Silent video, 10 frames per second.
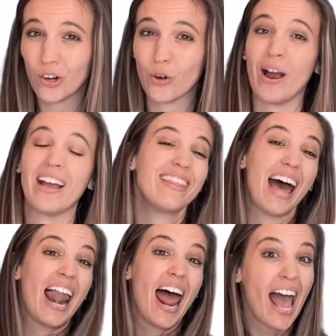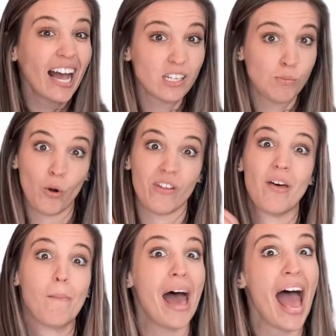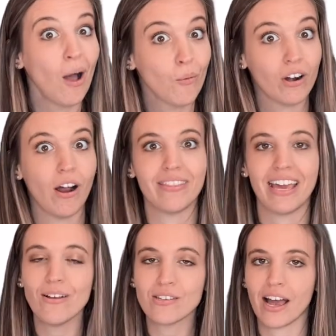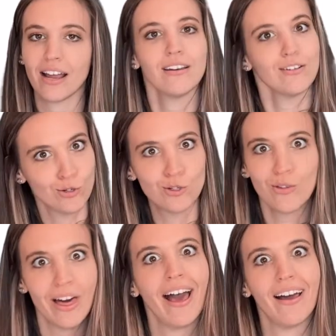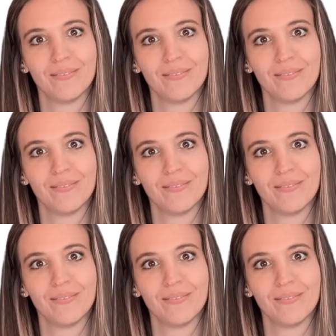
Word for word: to write that exponent, the power on the outside, do that.